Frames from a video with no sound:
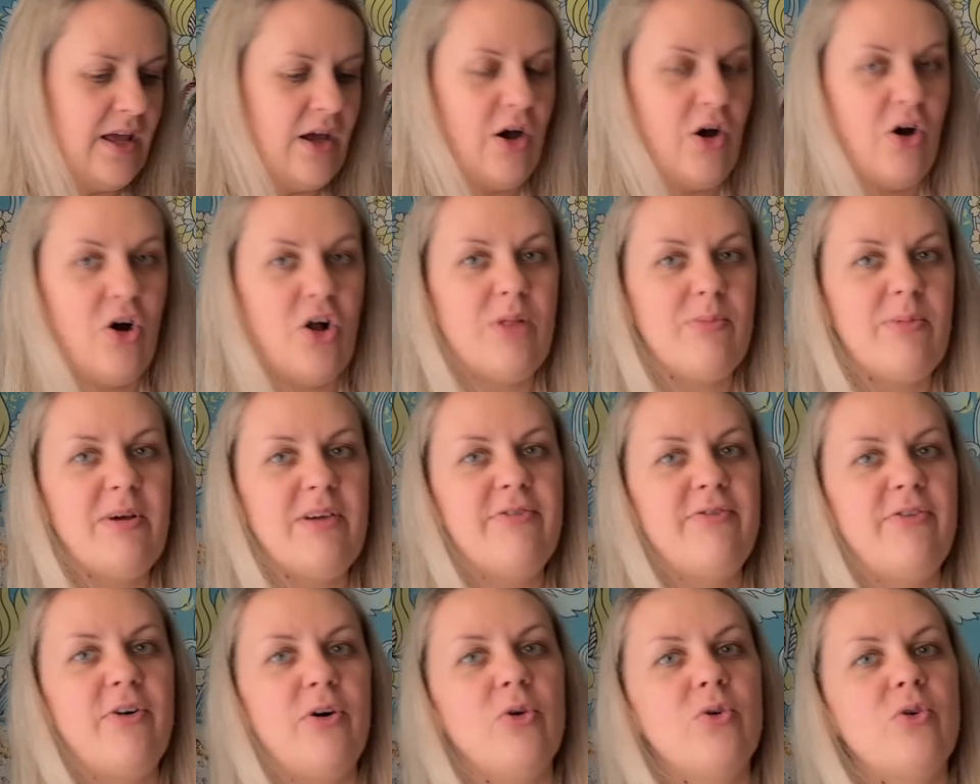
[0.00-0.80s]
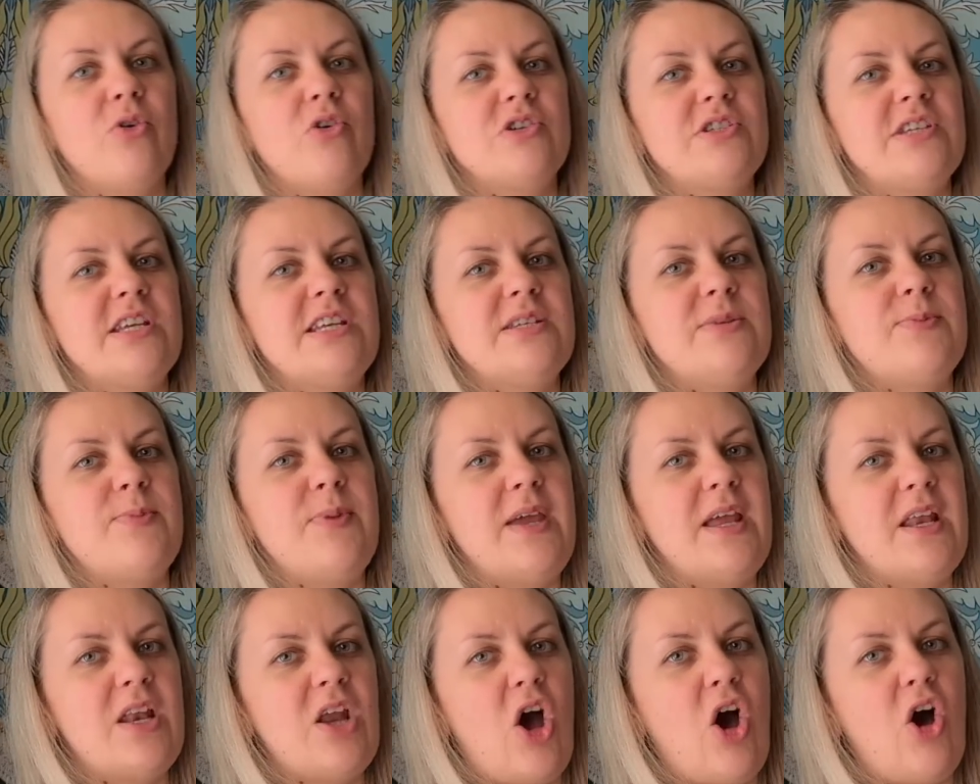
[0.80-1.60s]
All my focus has
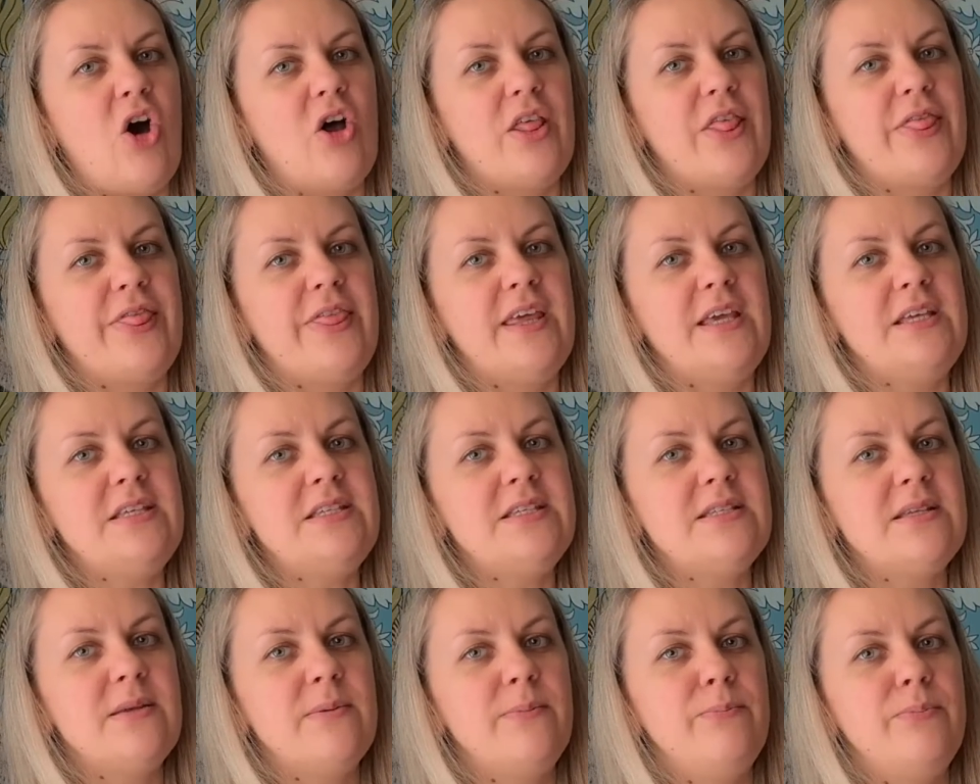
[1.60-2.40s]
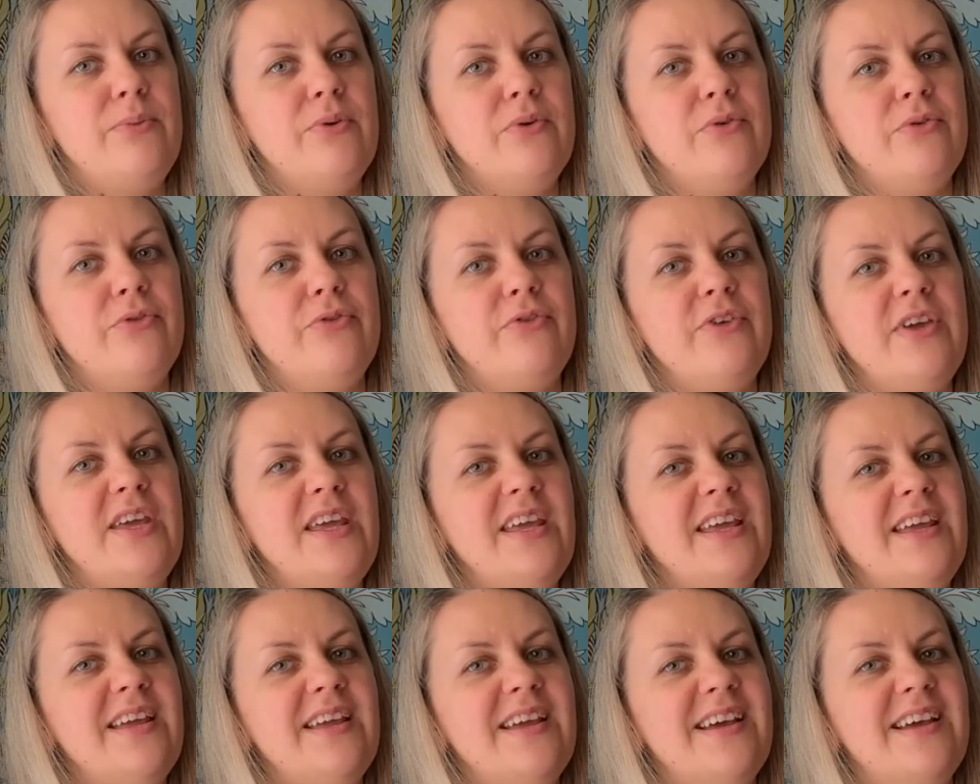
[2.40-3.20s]
been on this
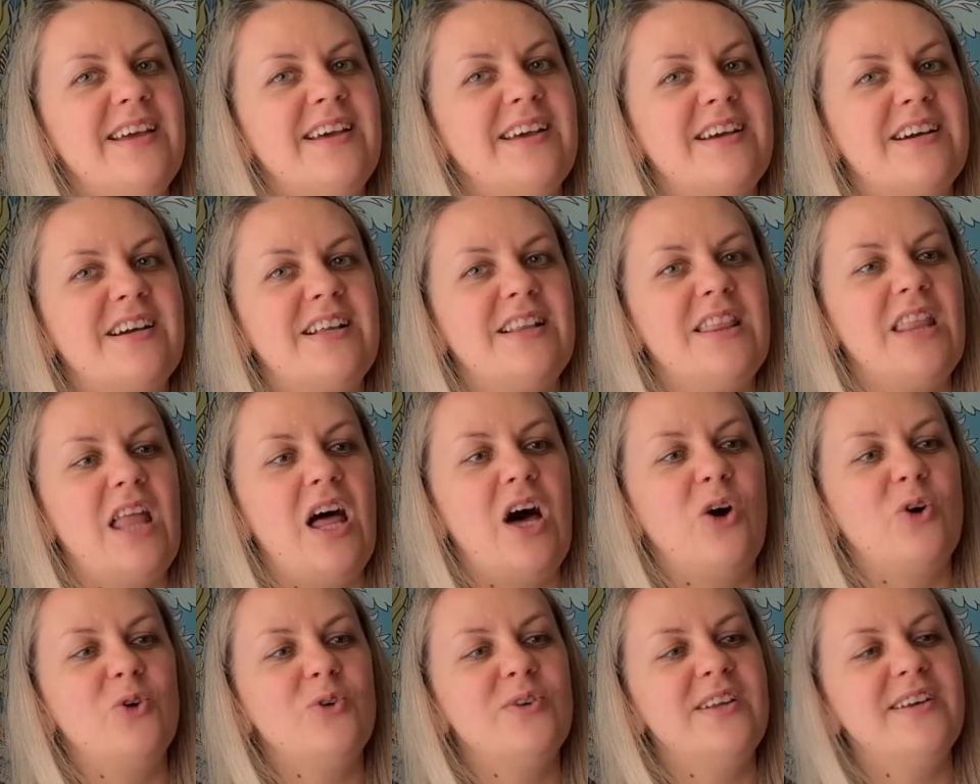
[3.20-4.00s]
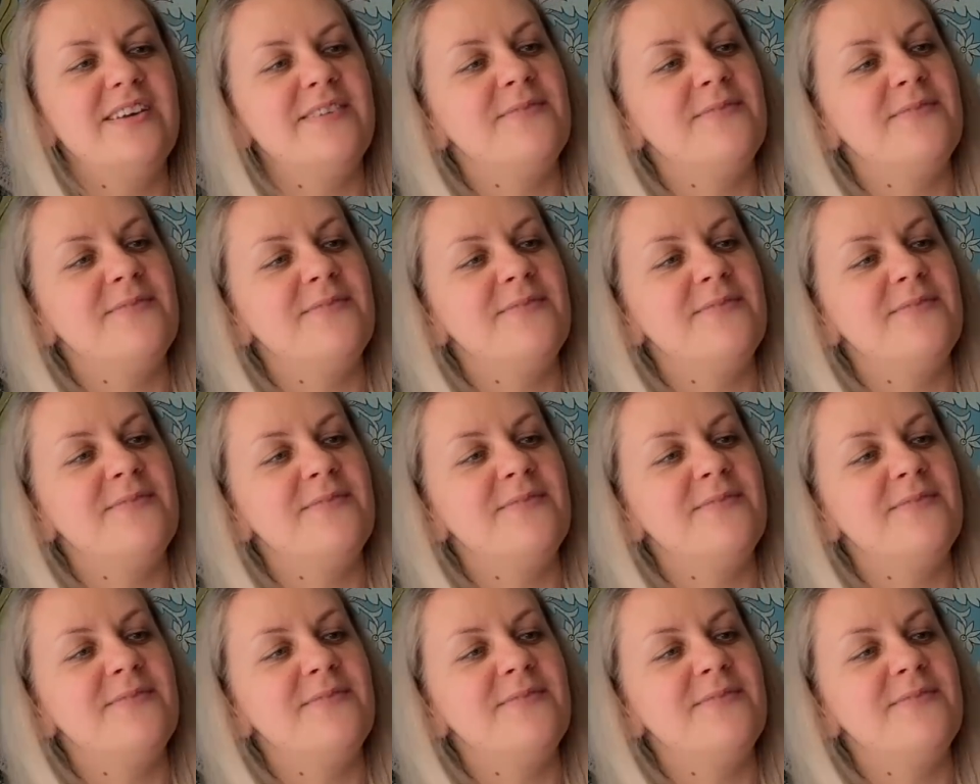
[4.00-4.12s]
poofy cloud